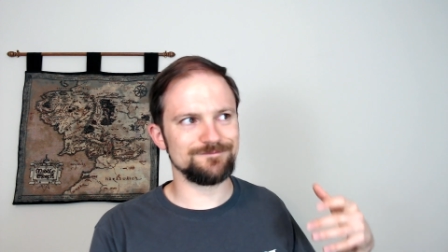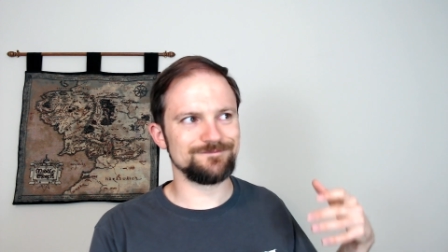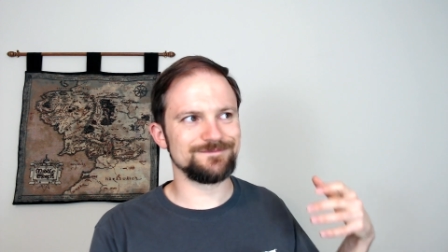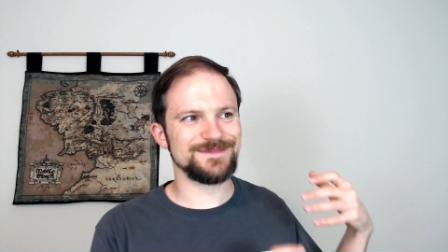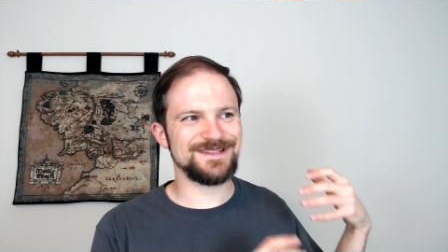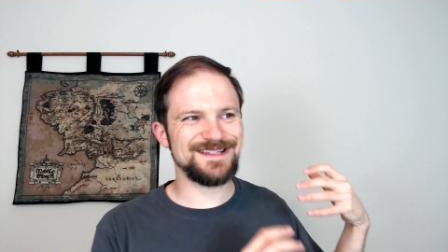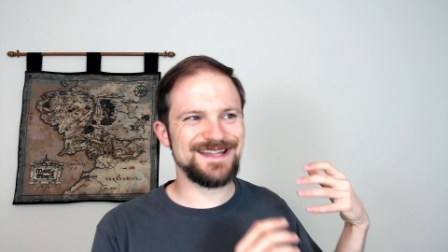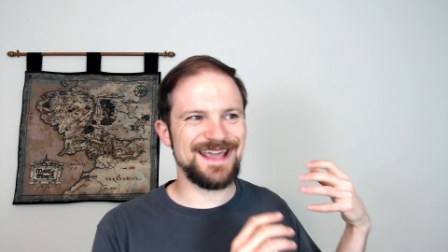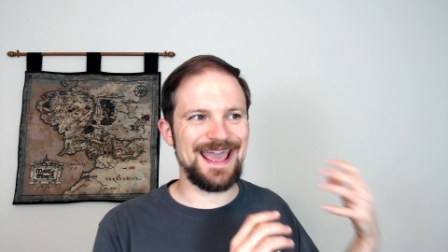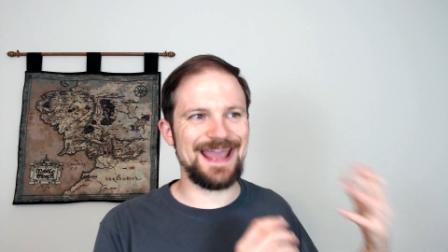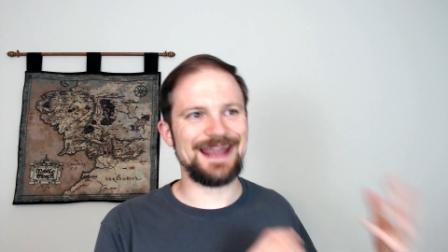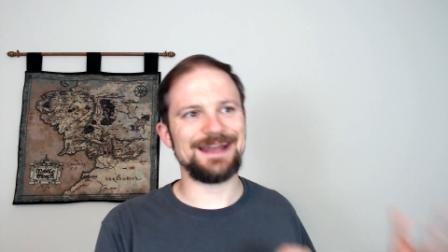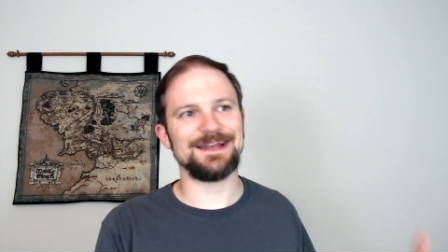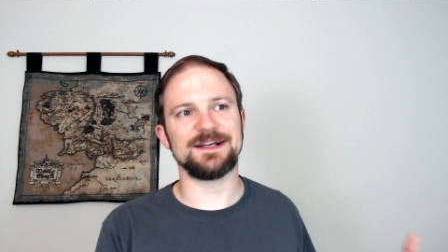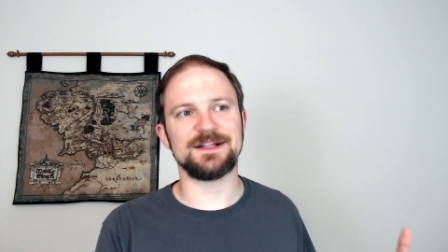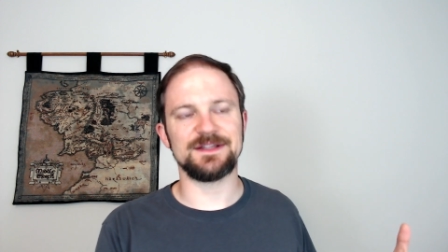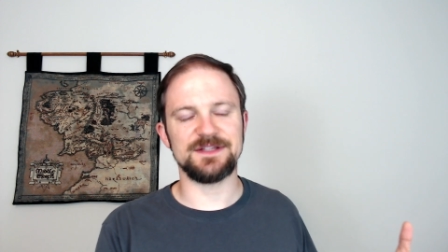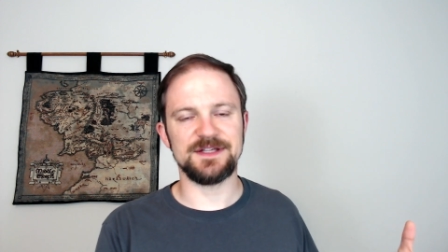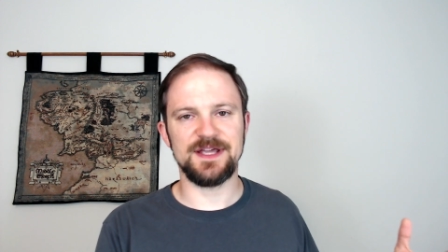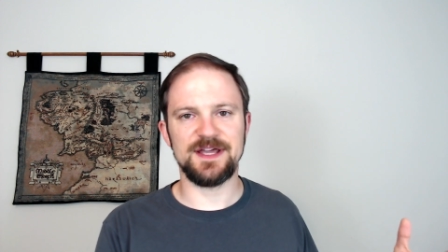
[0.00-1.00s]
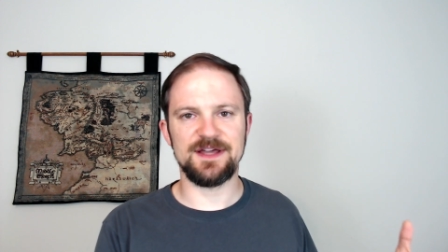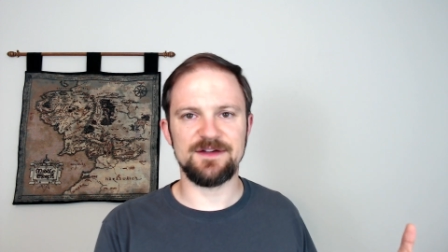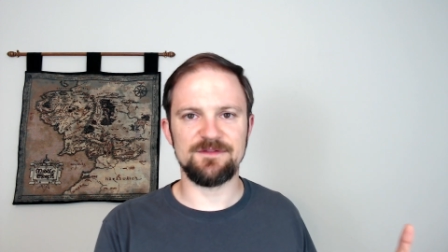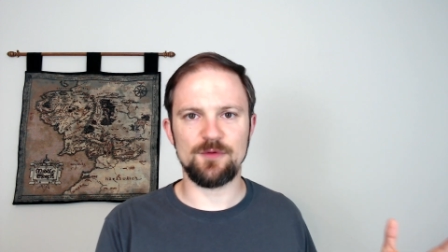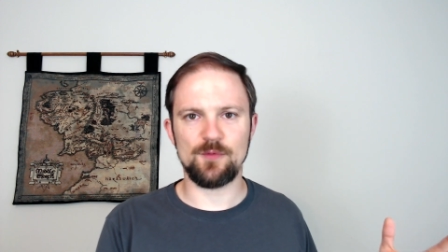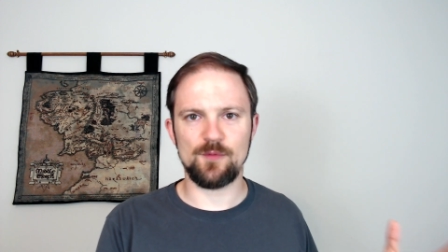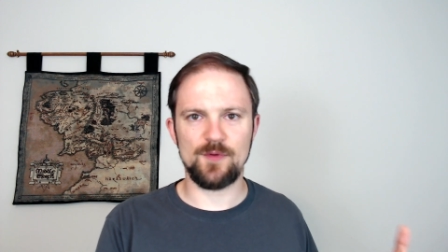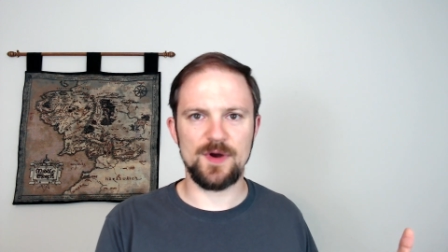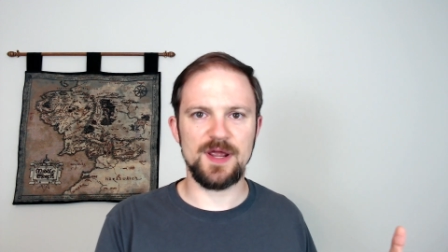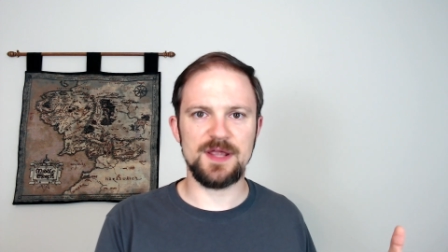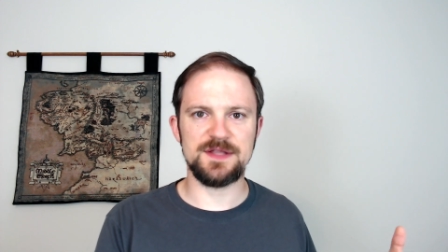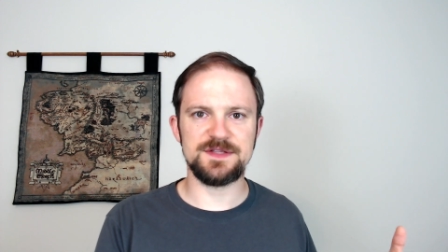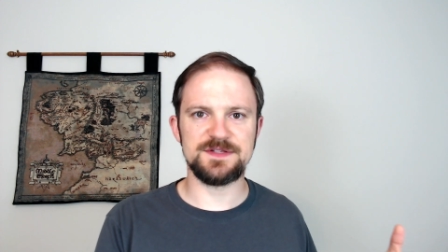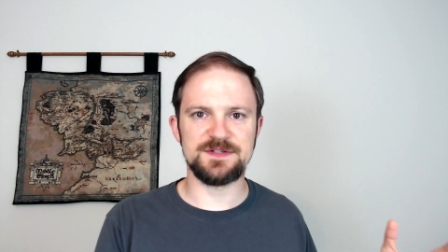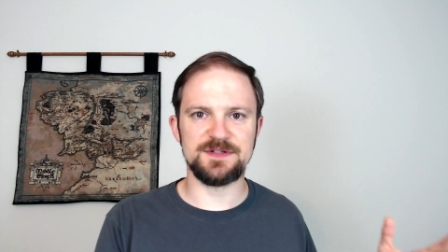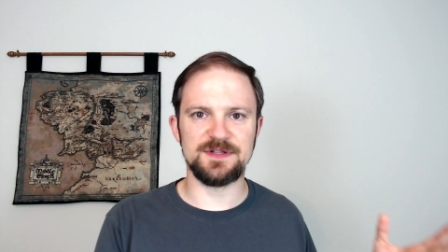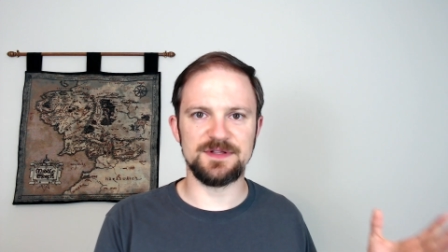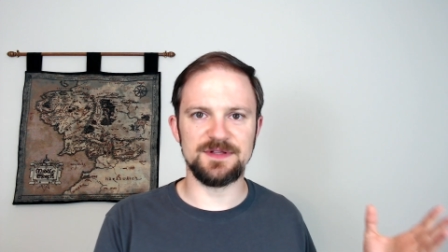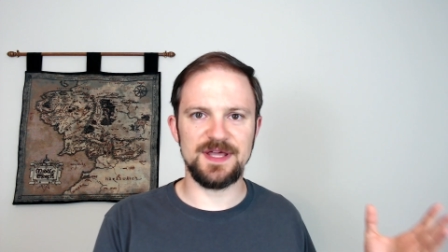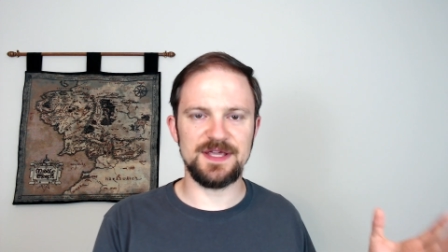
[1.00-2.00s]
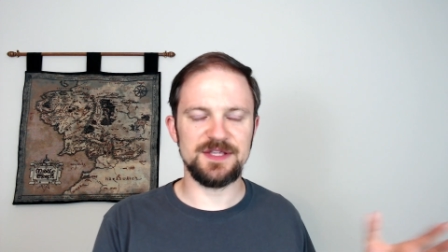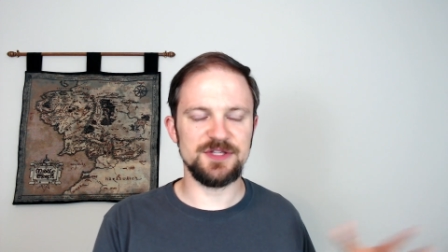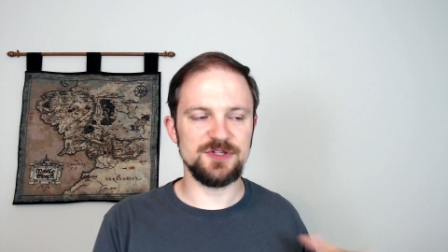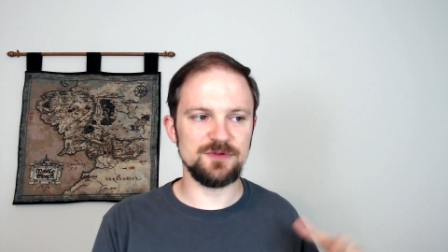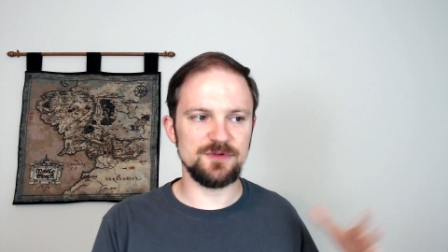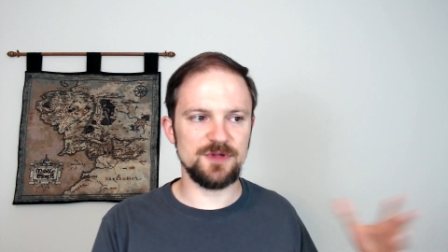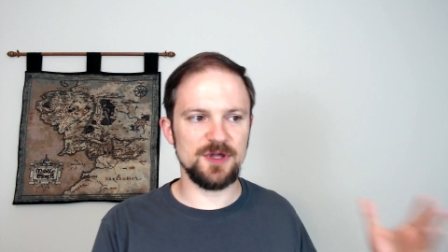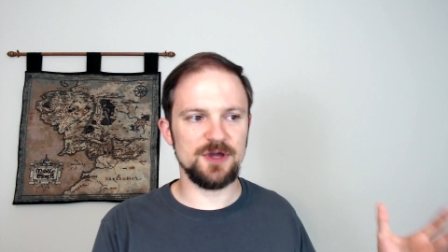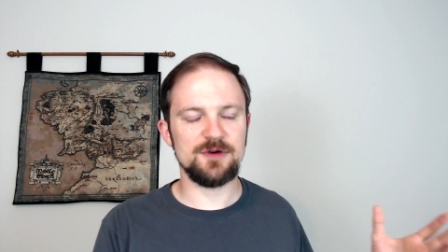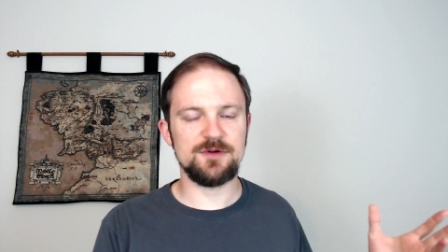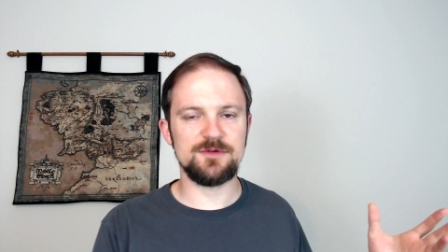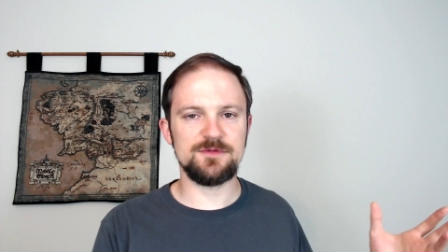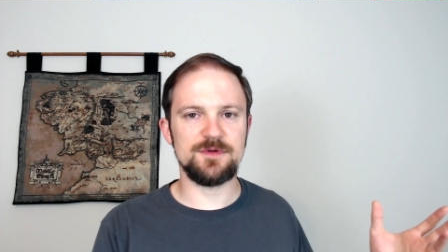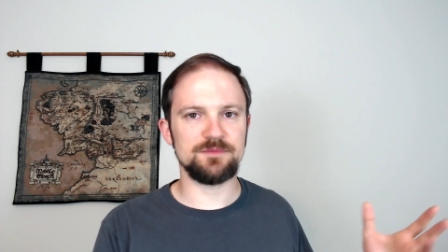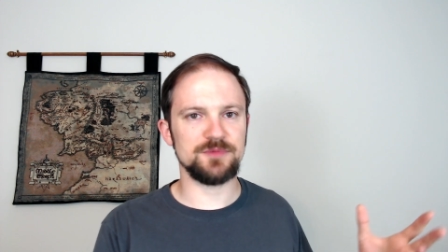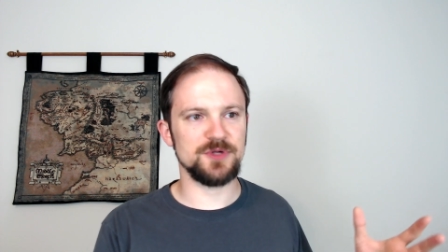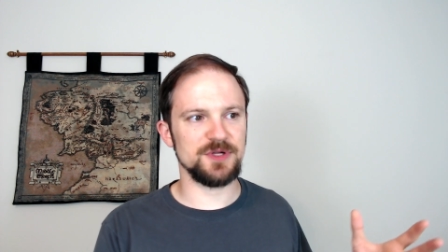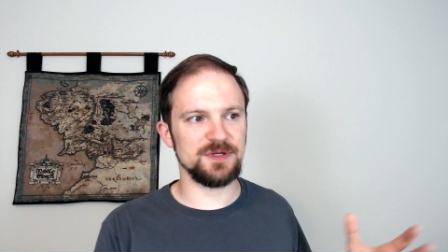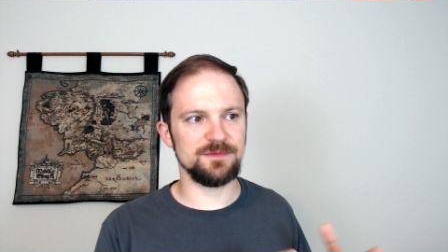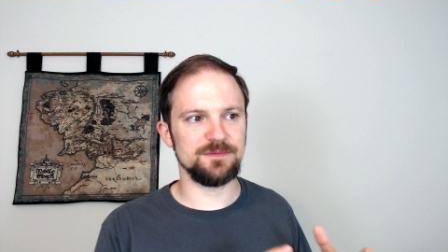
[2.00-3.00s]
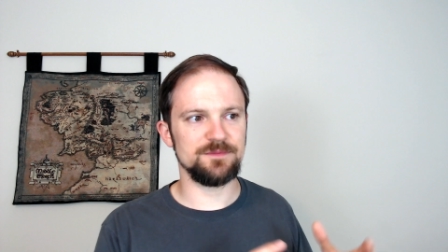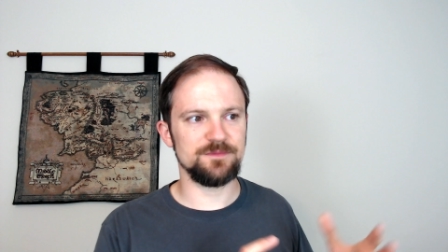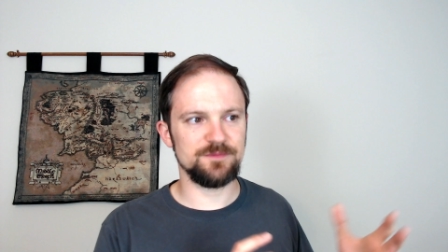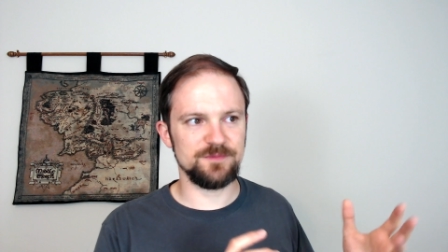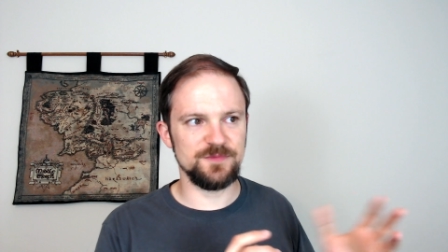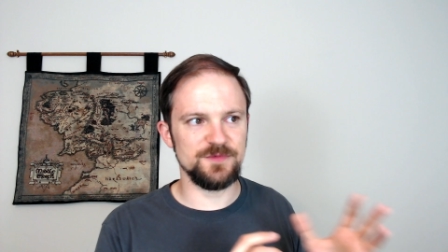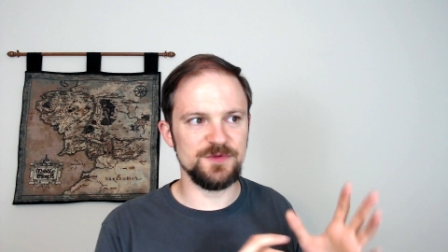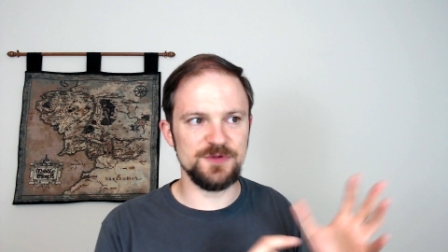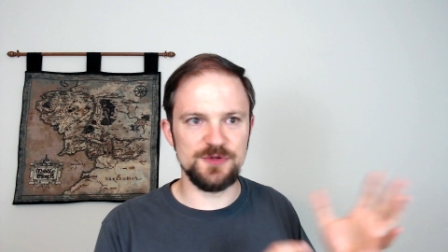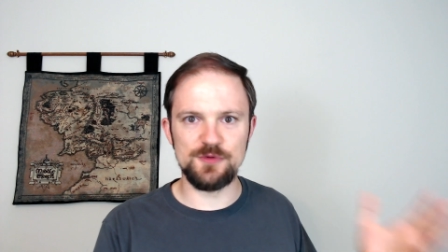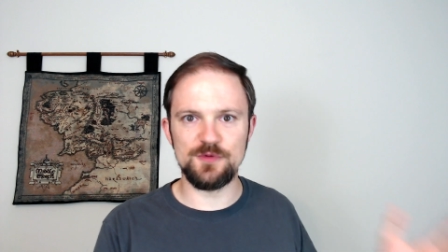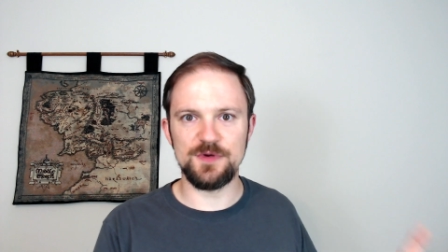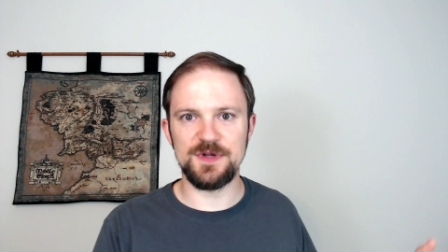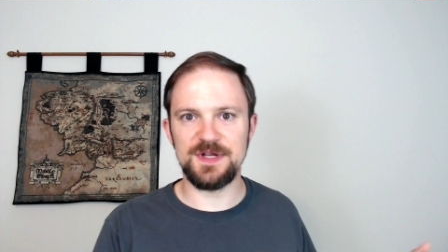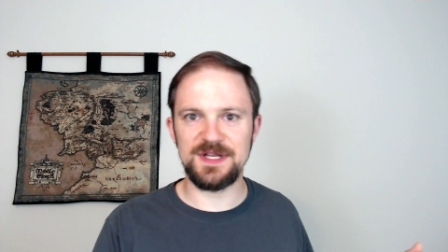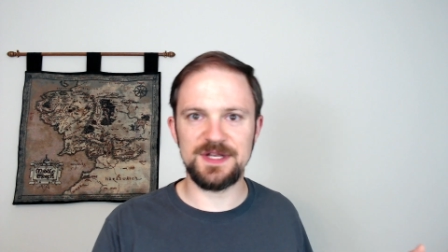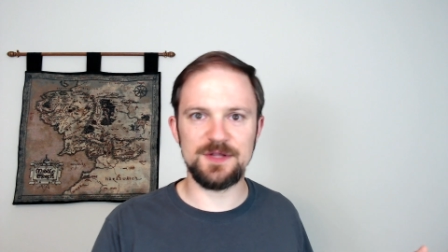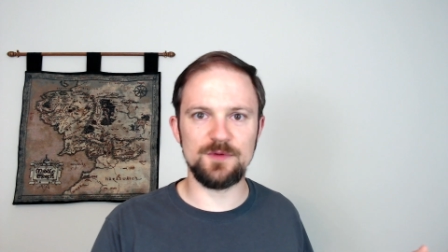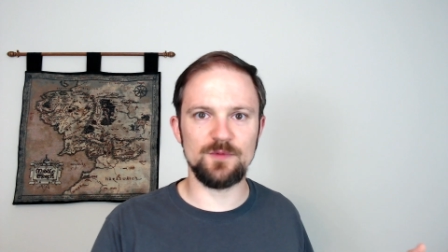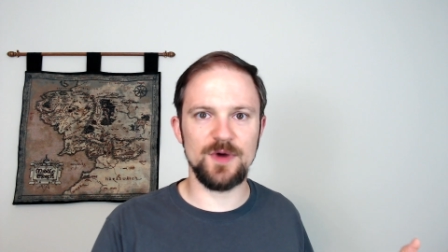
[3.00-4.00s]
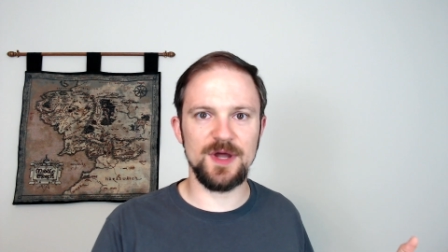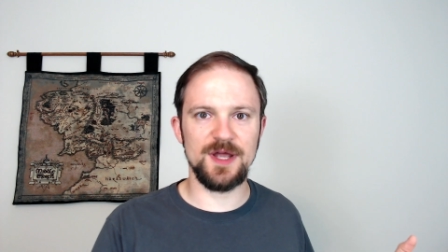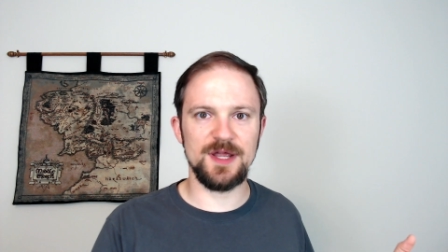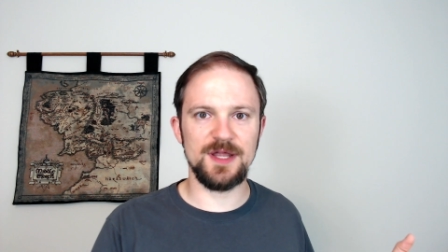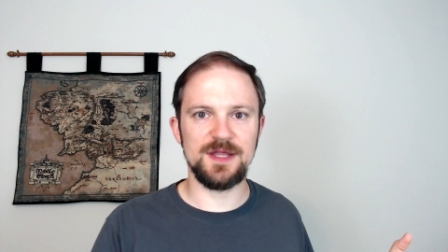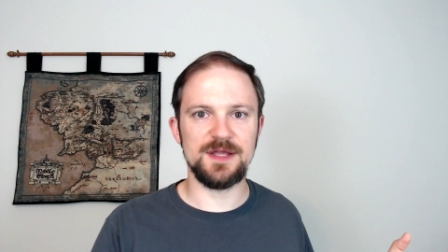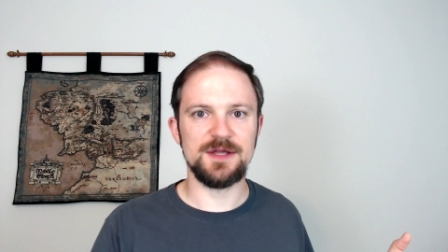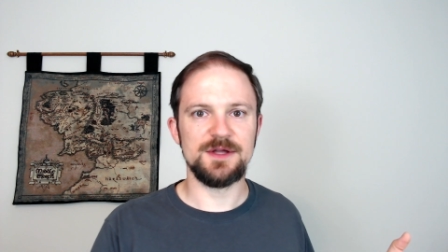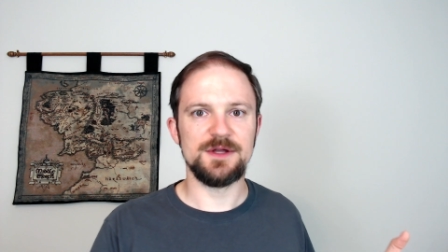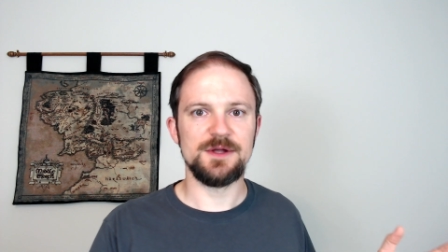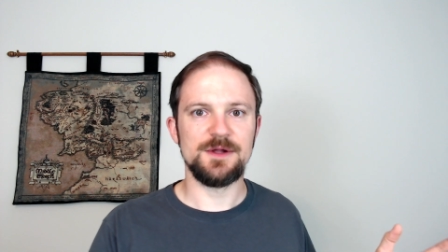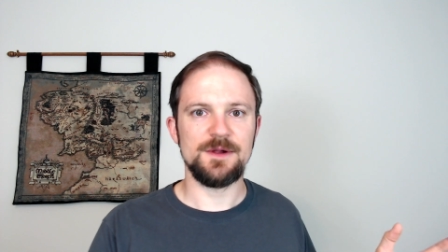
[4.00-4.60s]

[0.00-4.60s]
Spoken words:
technically have the rights to let you go, I'm going to do it anyway